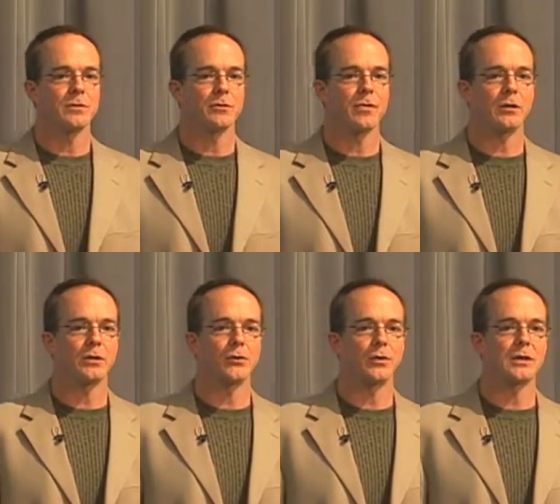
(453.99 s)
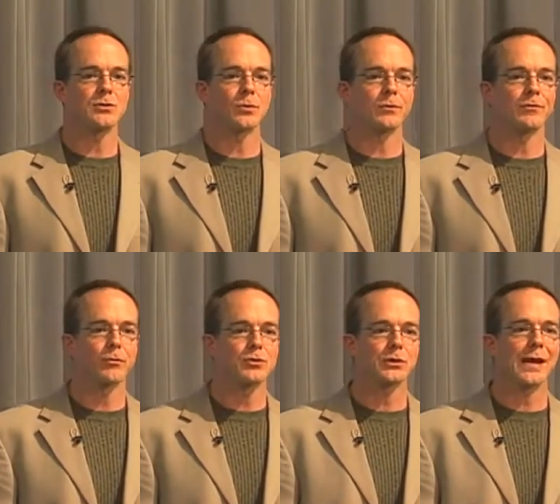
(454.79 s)
Sulfonylureas were the
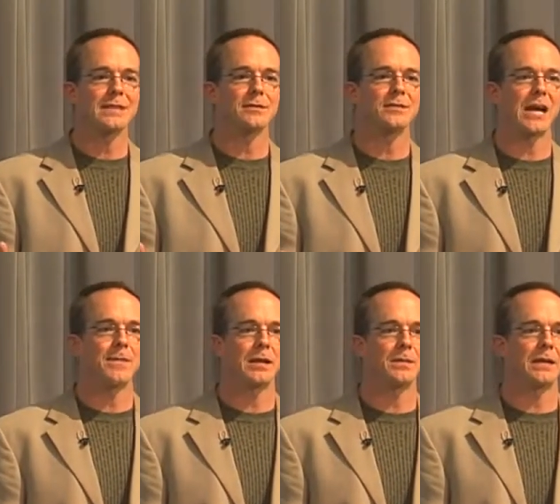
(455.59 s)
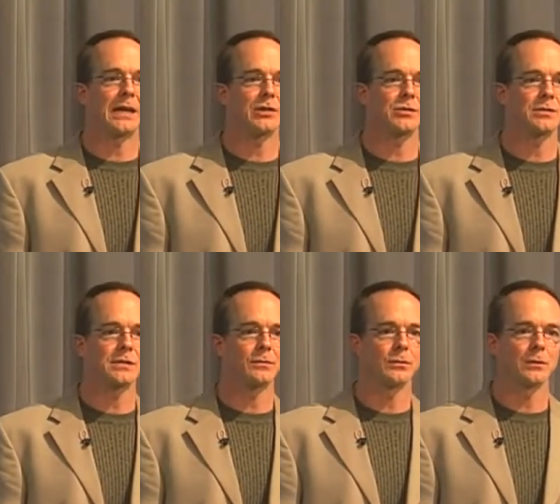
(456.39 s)
first class of diabetic medications
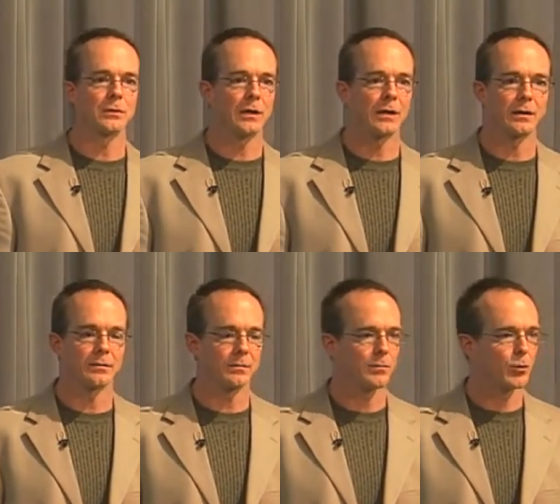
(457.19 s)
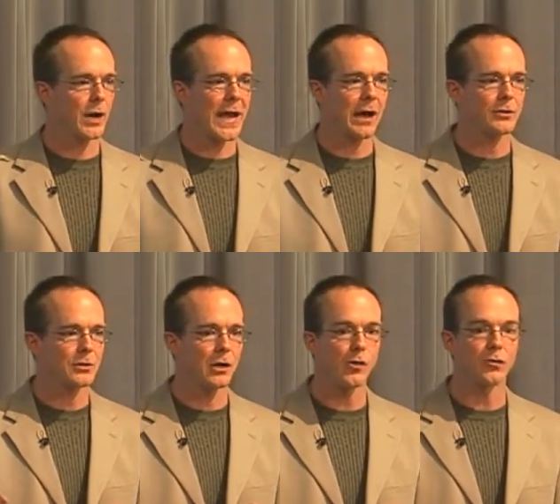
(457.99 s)
that were brought out
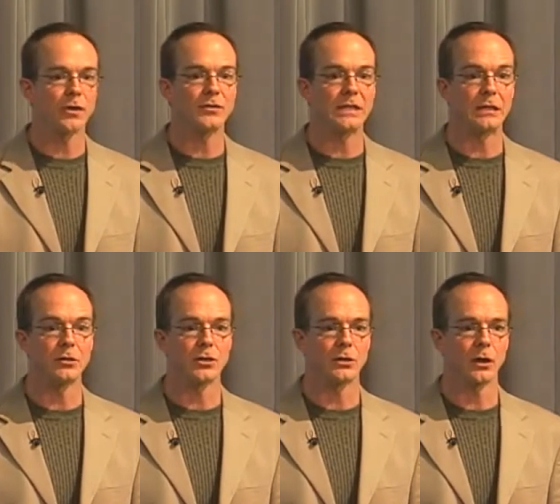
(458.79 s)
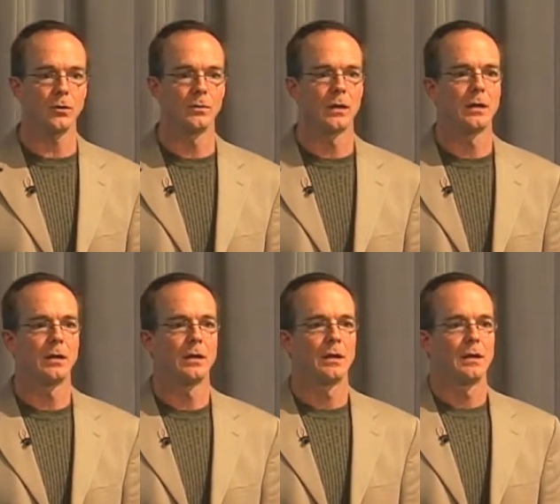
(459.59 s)
over 50 years ago.
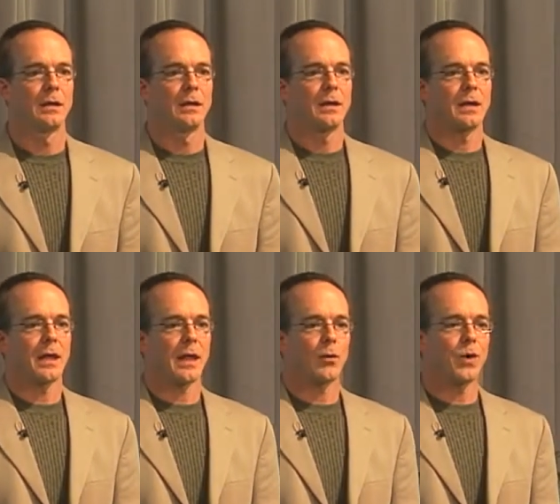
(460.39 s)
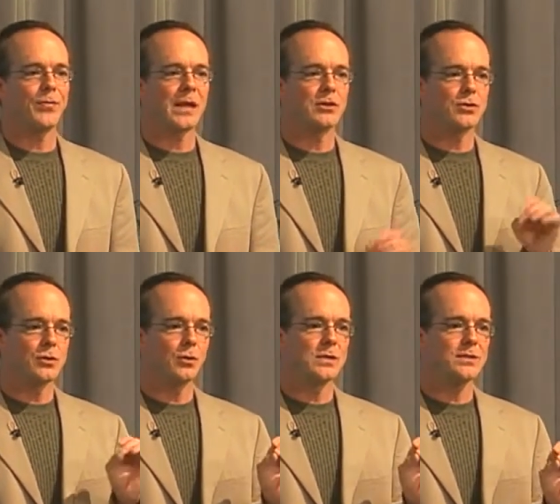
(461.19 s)
And what they
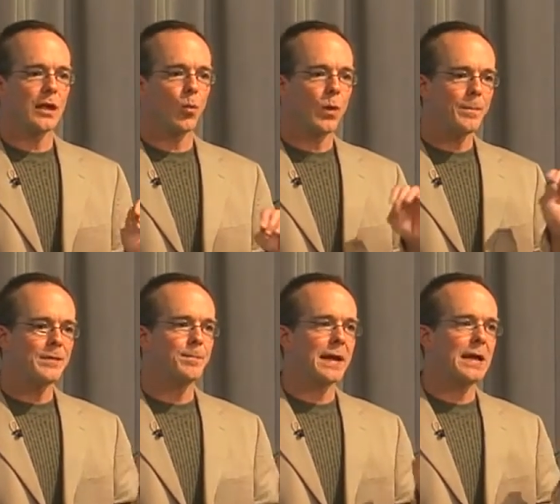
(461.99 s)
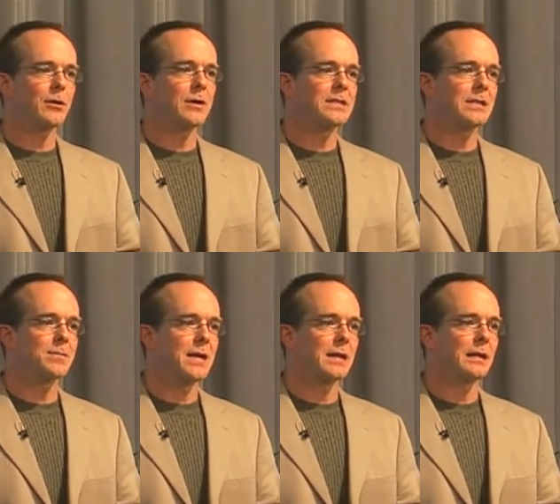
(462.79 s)
do is they whip the pancreas
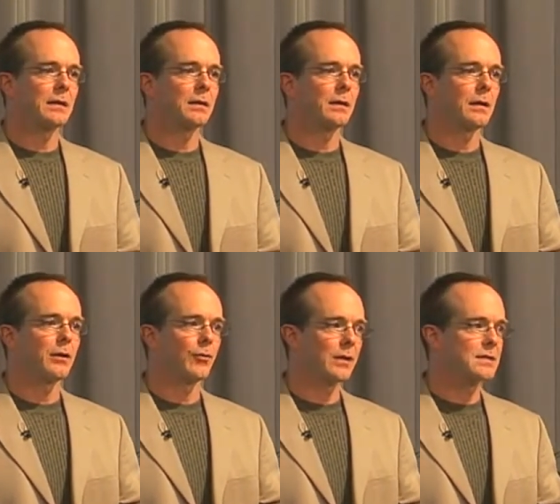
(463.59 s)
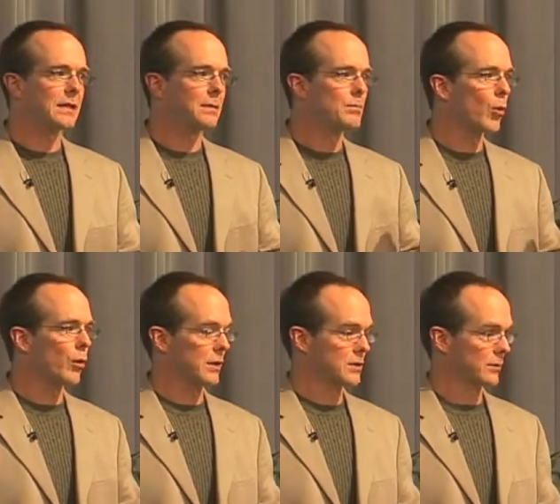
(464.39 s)
into making and releasing
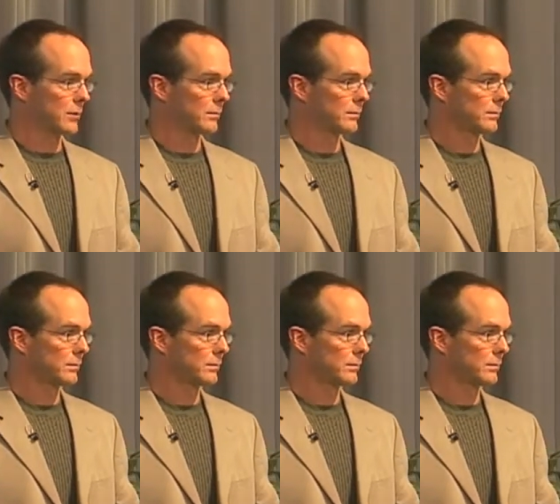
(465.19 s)
more insulin.